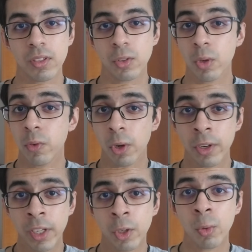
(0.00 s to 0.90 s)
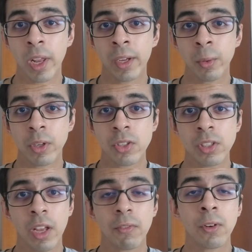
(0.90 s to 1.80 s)
So if you're learning a new language,
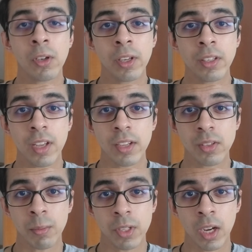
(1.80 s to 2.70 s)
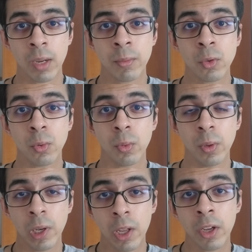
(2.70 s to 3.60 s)
definitely take some time to
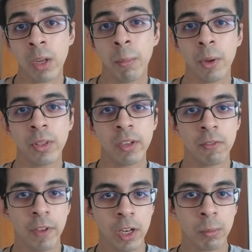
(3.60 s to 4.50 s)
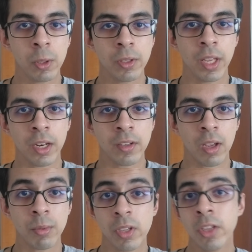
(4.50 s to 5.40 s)
learn about the available data
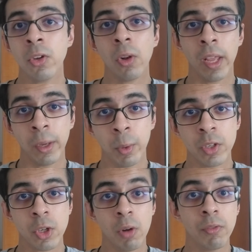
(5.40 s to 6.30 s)
types in your language of